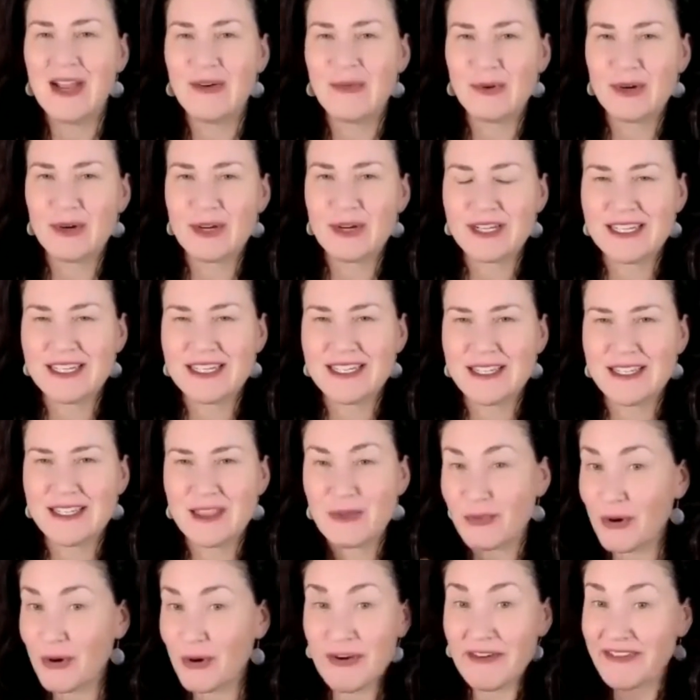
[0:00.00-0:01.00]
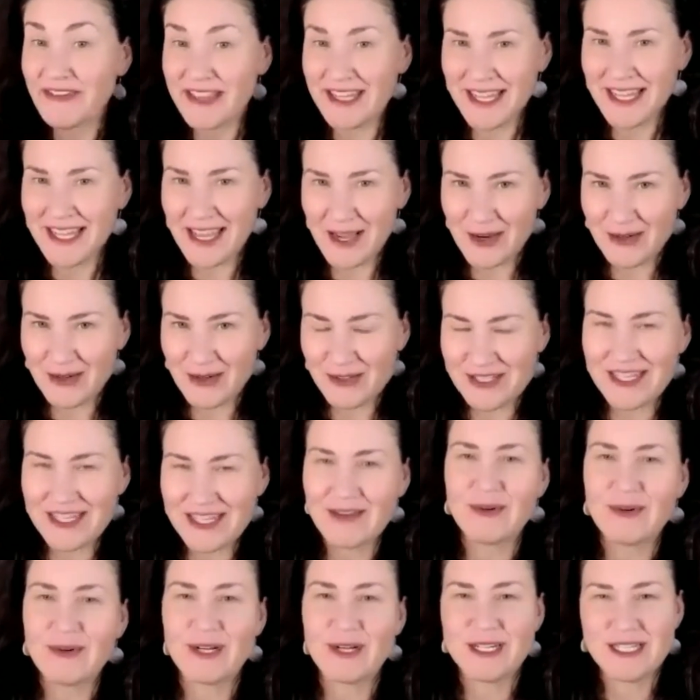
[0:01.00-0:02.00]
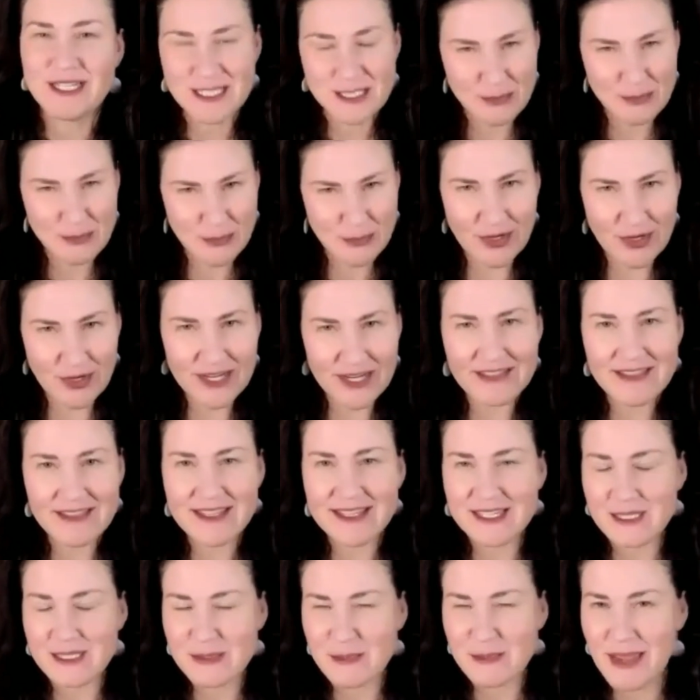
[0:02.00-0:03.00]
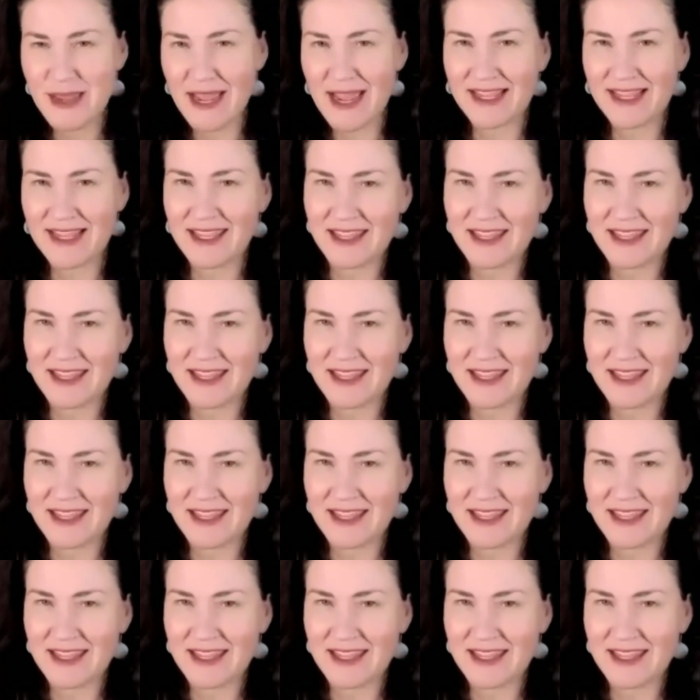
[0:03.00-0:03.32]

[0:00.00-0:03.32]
and we're gonna throw everything out and we're gonna just bring things back